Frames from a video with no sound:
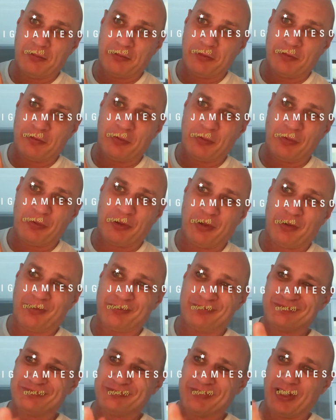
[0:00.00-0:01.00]
before they
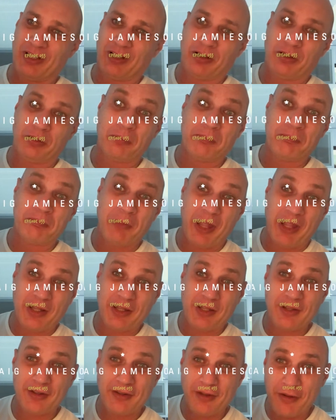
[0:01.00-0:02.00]
get a little
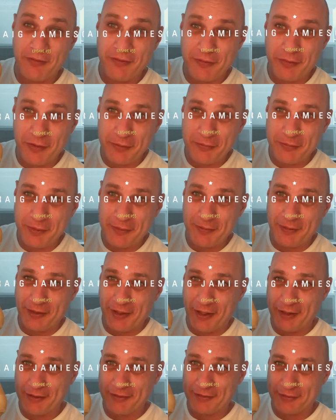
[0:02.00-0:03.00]
manky and they freak people
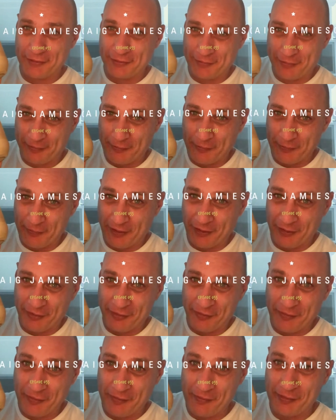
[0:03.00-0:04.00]
out. And that's probably why a lot
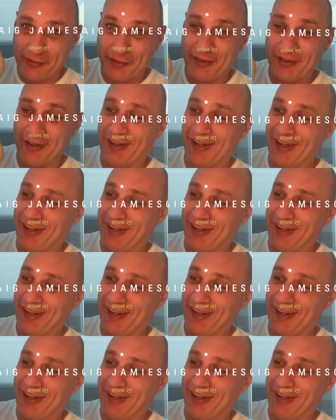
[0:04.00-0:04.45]
of people don't